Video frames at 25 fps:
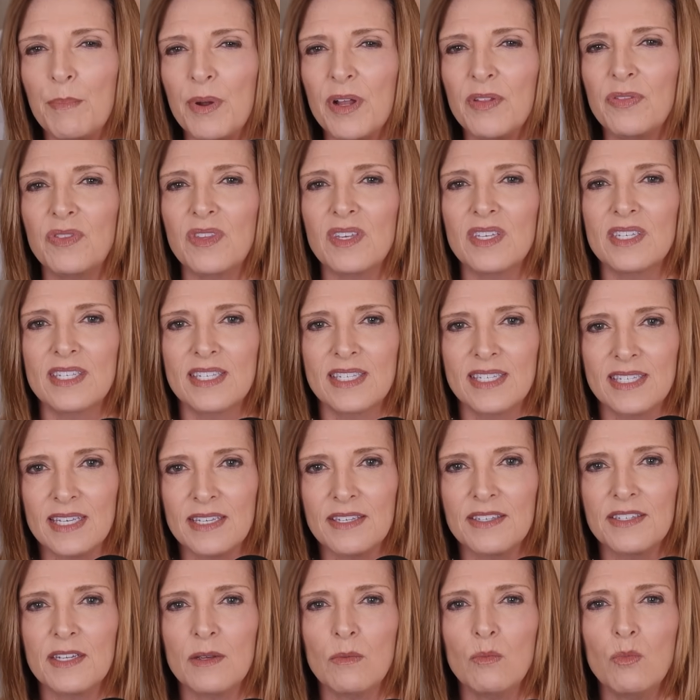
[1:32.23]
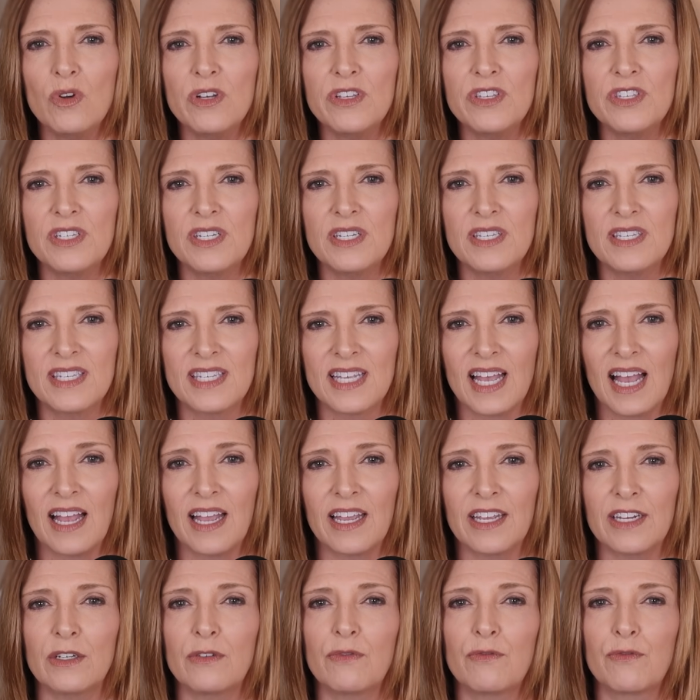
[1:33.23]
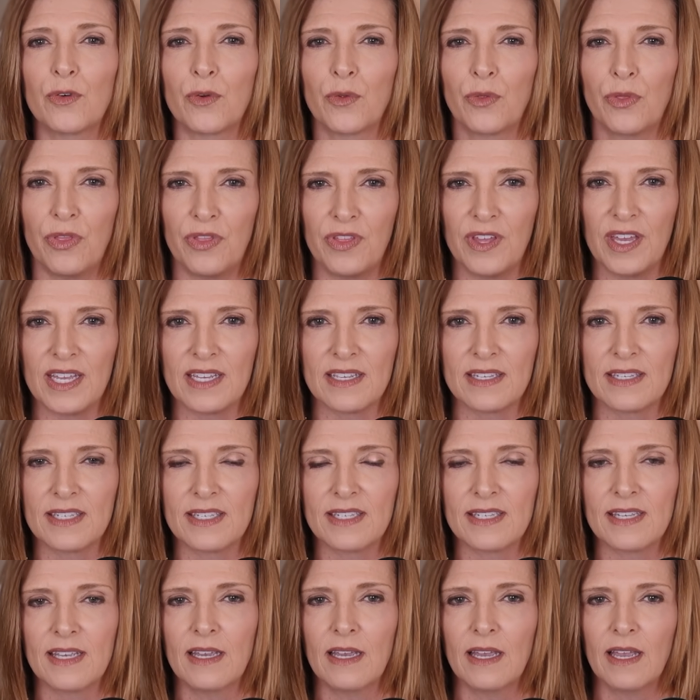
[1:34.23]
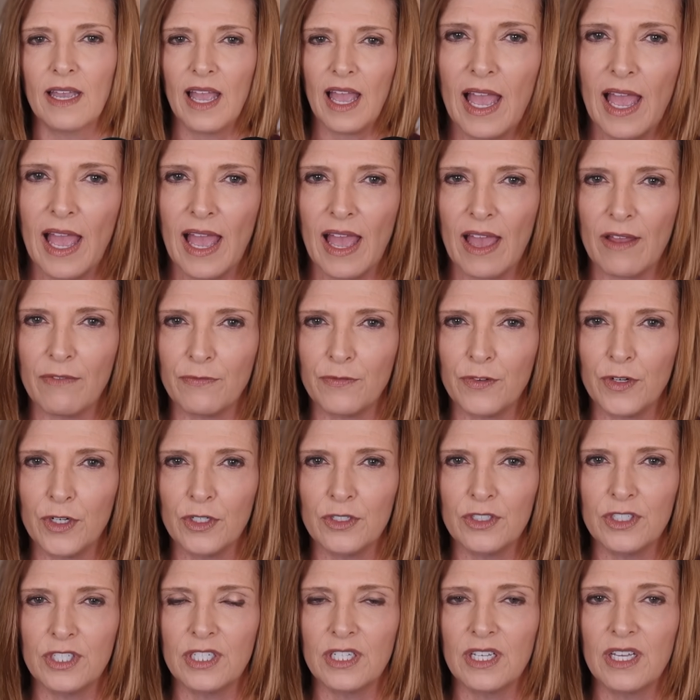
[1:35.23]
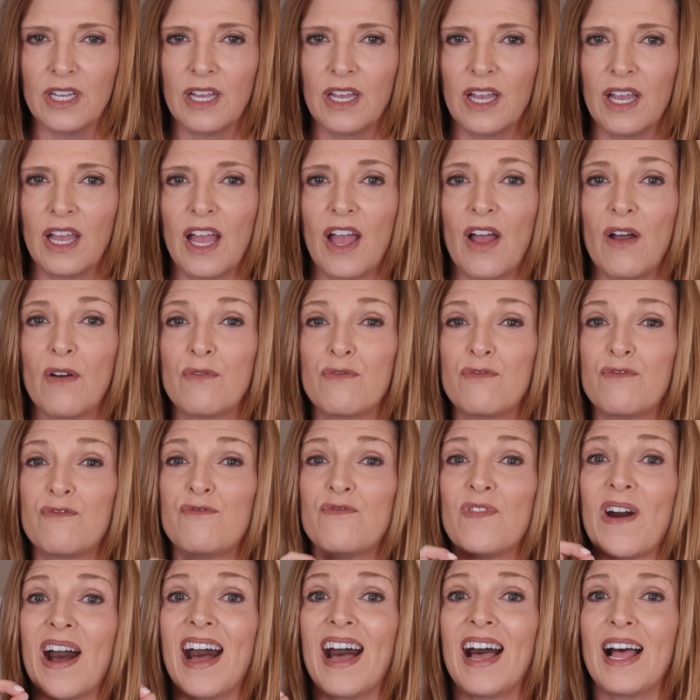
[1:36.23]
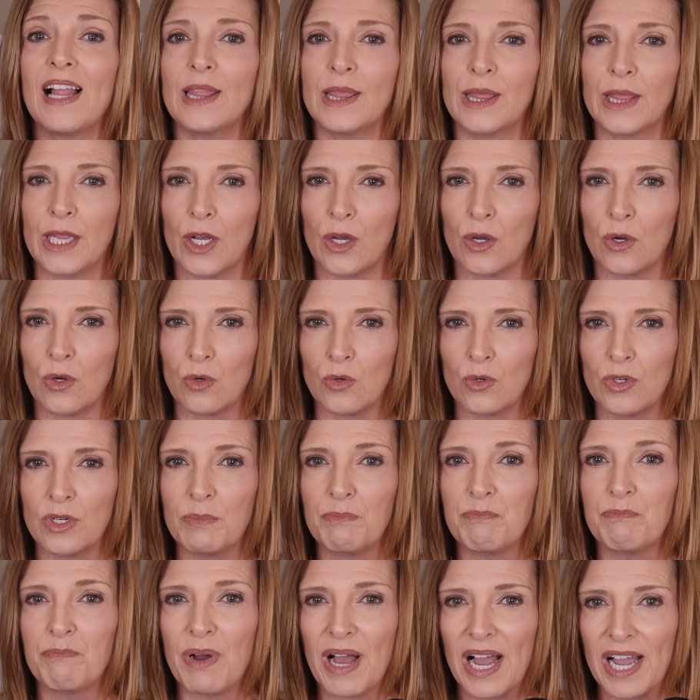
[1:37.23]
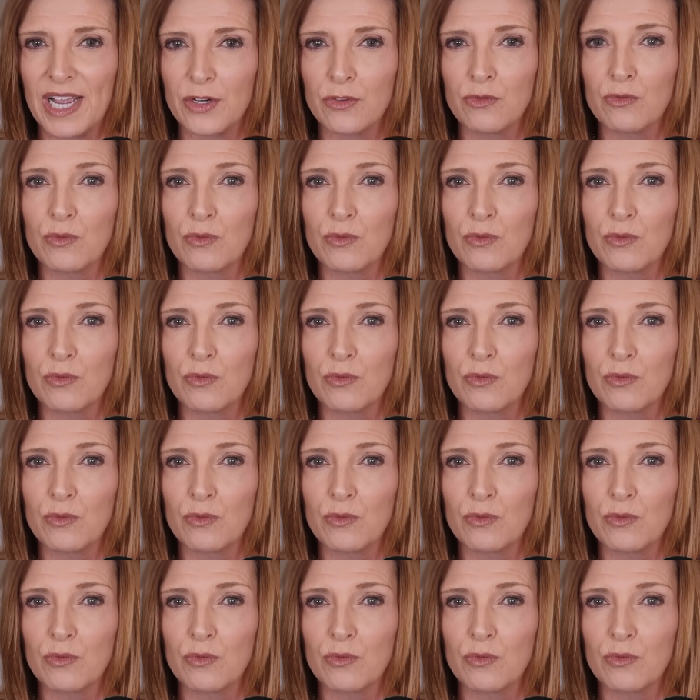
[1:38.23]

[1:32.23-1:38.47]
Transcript: But the system was designed for this effort followed by